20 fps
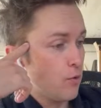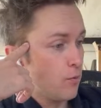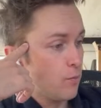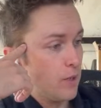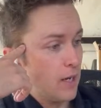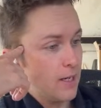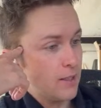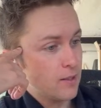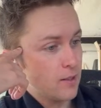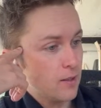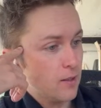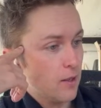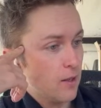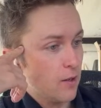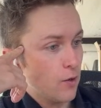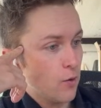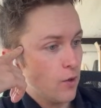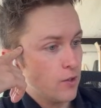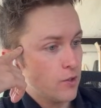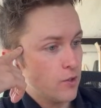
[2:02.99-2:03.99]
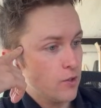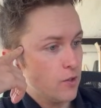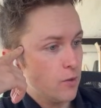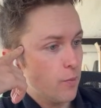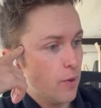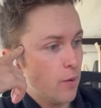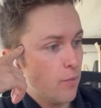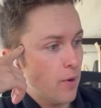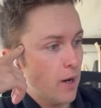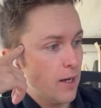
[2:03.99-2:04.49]
have been asking a lot of questions
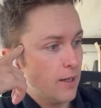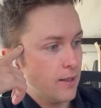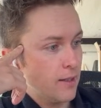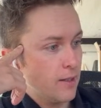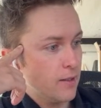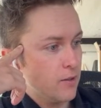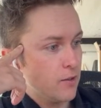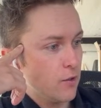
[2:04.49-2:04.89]
about buying these,